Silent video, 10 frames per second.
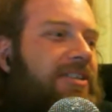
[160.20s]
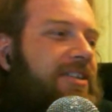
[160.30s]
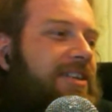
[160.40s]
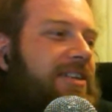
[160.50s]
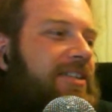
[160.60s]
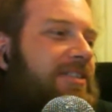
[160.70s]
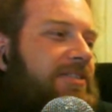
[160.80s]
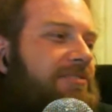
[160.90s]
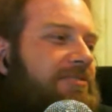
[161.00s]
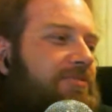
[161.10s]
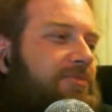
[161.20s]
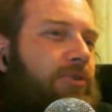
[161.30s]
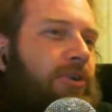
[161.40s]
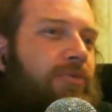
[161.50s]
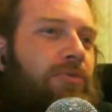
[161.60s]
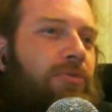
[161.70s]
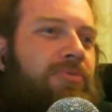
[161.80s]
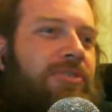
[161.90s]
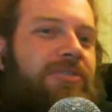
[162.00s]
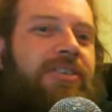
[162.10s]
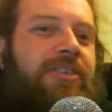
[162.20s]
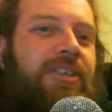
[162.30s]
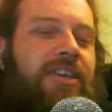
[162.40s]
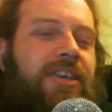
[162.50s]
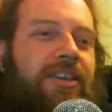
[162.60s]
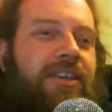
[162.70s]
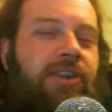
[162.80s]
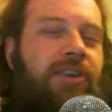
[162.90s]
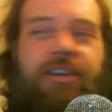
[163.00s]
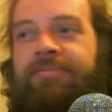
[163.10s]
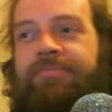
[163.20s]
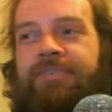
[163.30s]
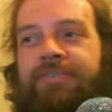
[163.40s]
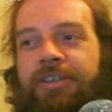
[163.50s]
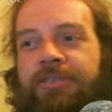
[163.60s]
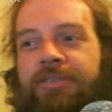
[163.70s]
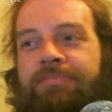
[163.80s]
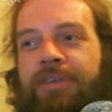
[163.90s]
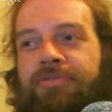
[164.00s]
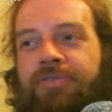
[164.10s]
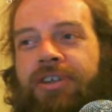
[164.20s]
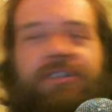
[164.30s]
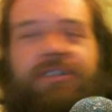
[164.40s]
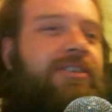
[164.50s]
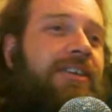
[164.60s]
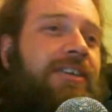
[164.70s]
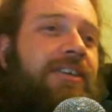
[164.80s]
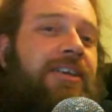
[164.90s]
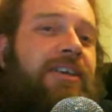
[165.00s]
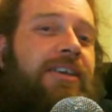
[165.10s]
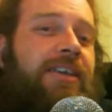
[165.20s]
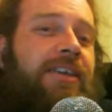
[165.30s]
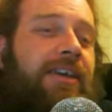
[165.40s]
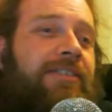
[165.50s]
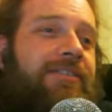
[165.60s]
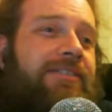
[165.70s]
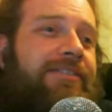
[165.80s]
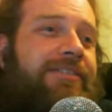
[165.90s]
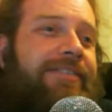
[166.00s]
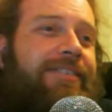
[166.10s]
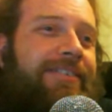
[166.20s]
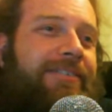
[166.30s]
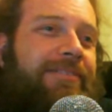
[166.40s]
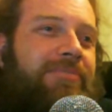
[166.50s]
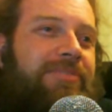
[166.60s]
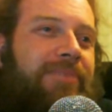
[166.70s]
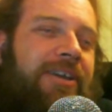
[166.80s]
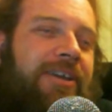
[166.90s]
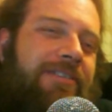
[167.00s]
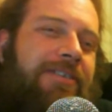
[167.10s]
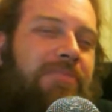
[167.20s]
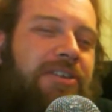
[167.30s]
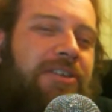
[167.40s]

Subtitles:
today and quite warm, and then it rained. So that was fun. Yeah. But it meant